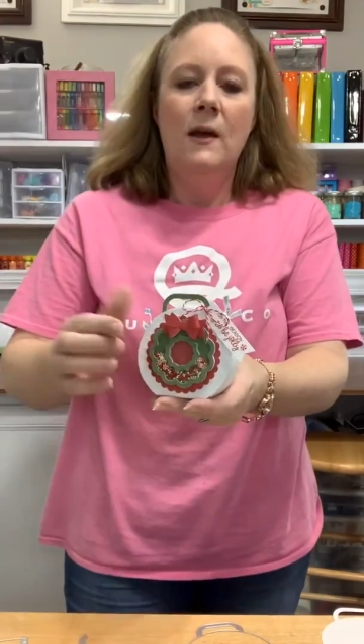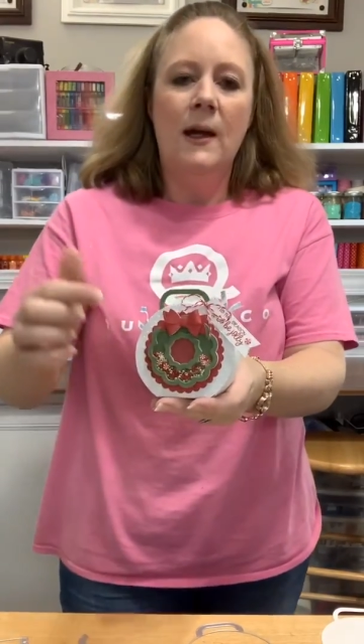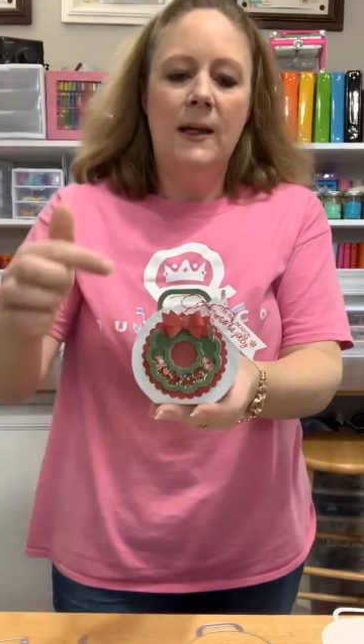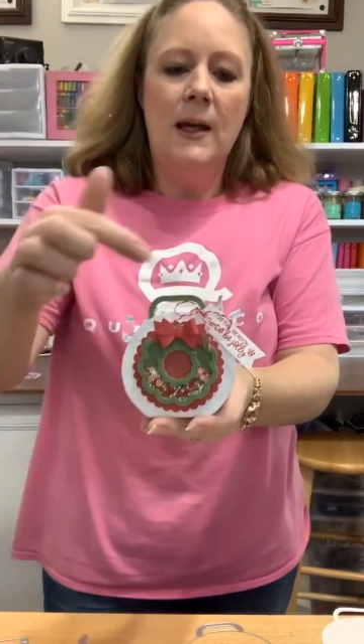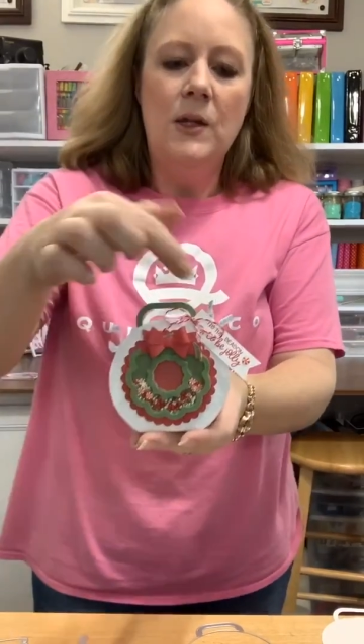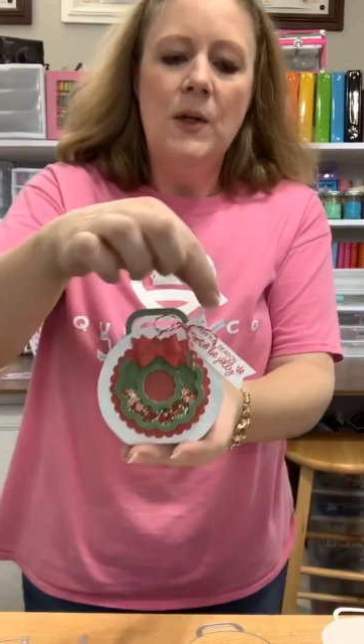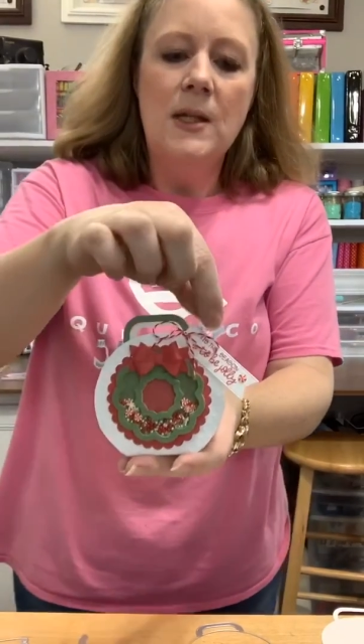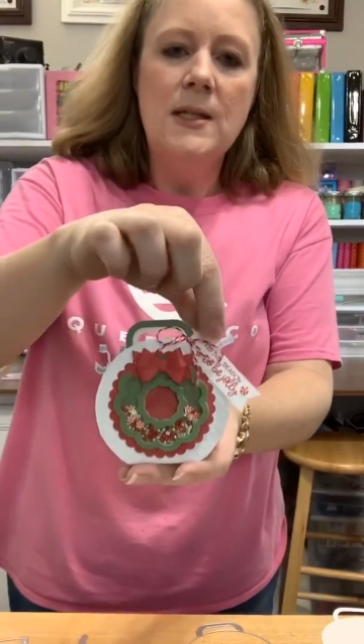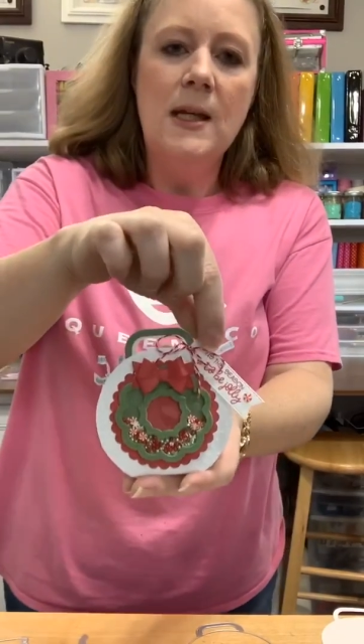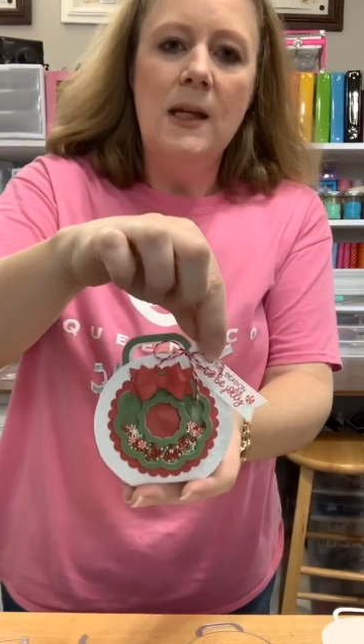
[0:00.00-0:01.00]
again, you can
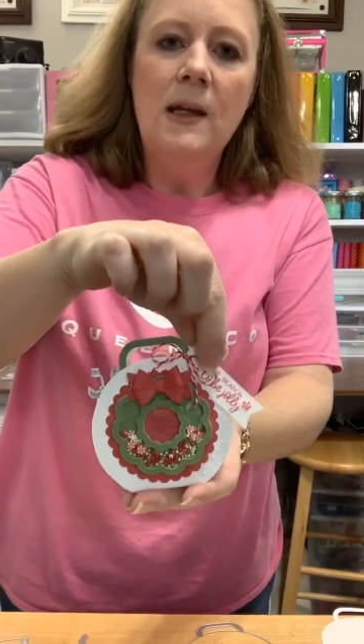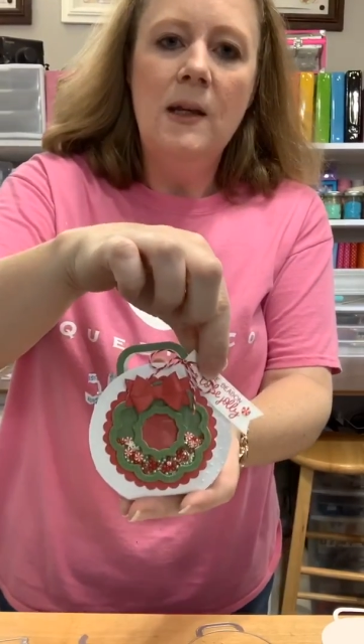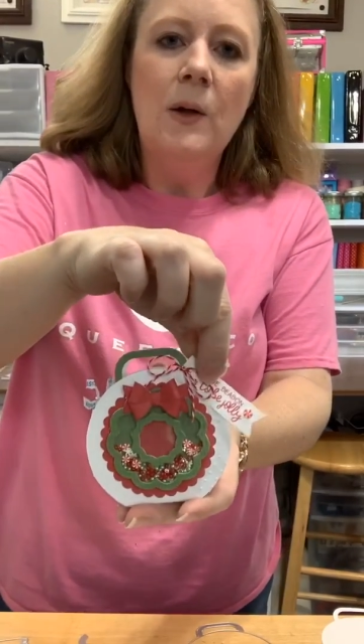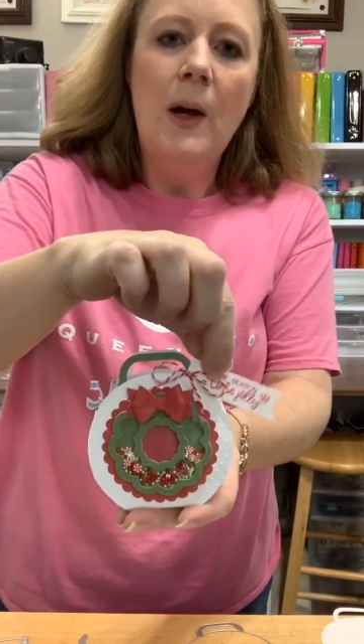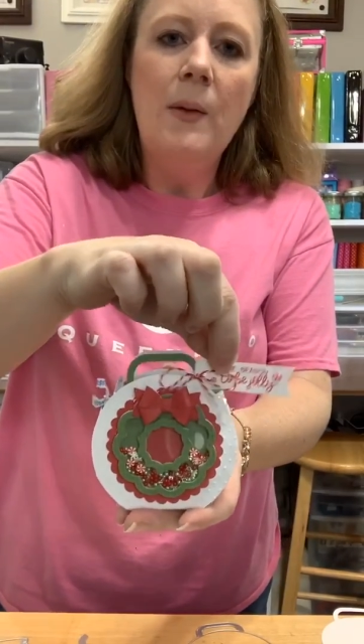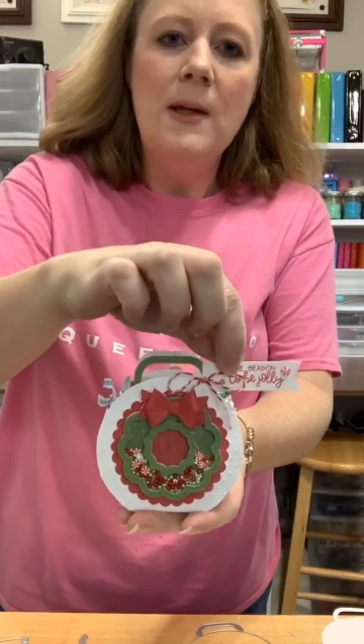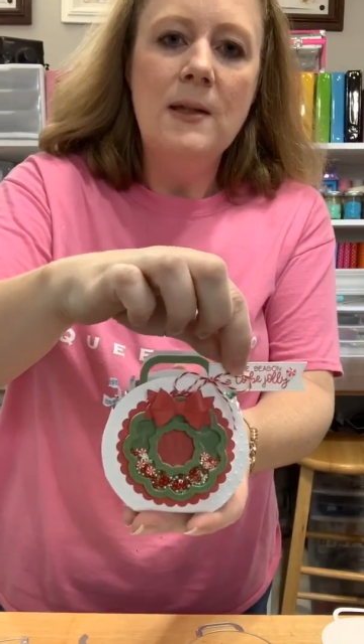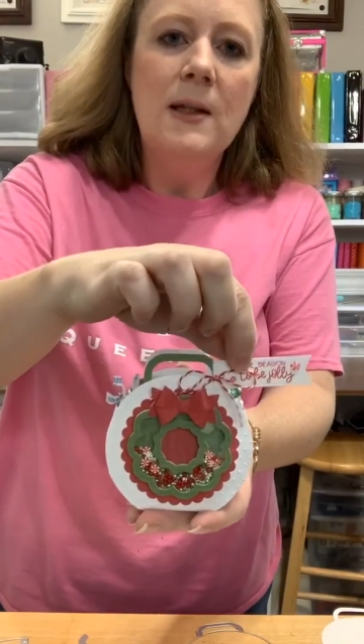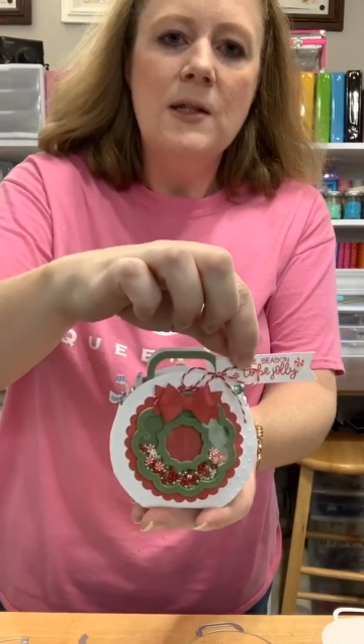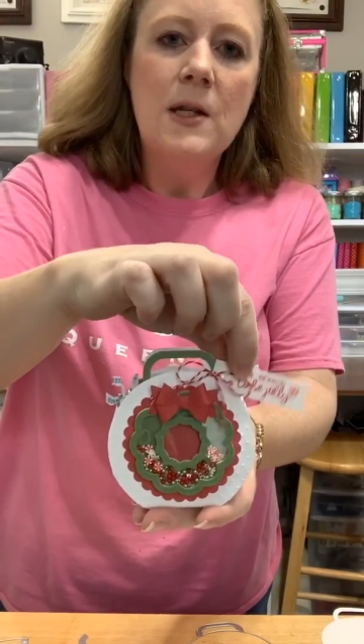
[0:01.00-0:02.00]
see, you know, how easy
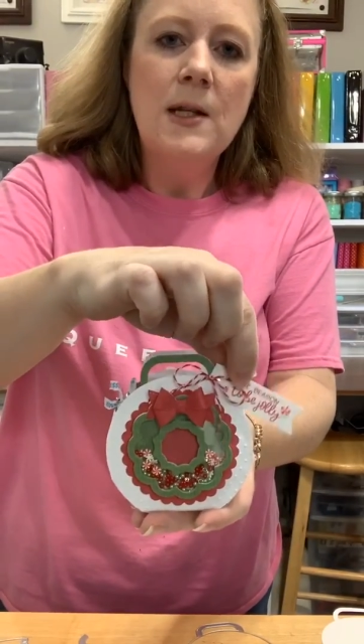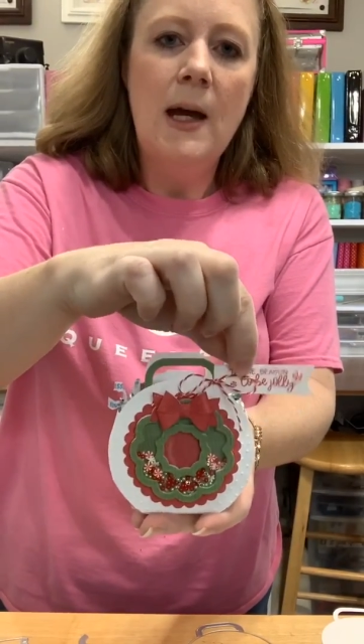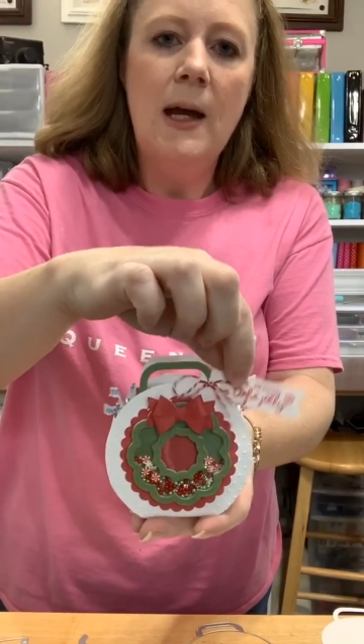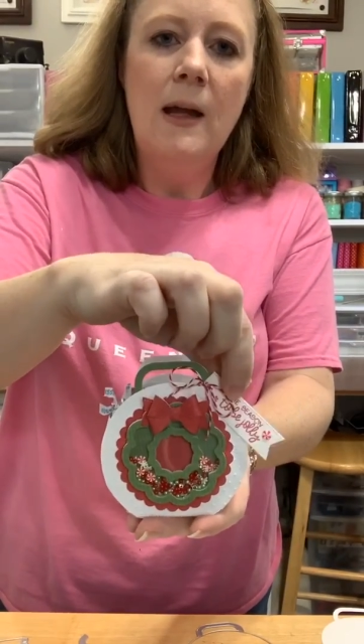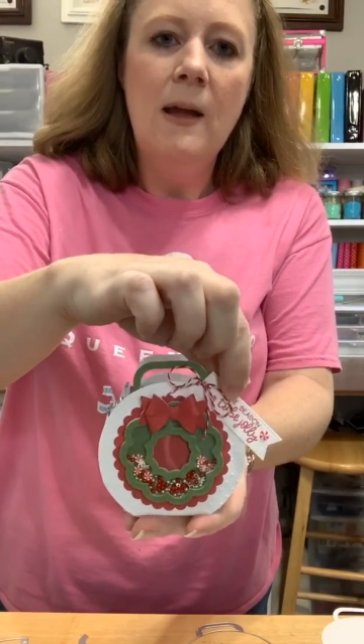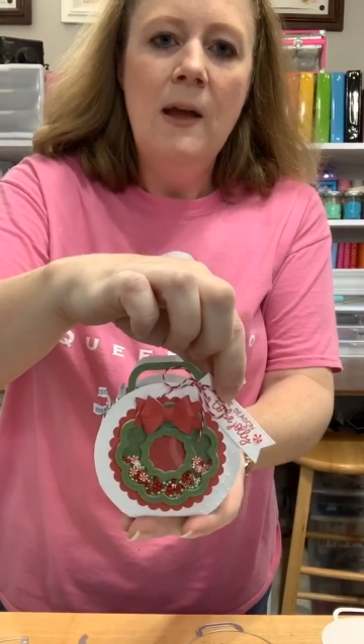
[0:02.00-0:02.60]
it is to tie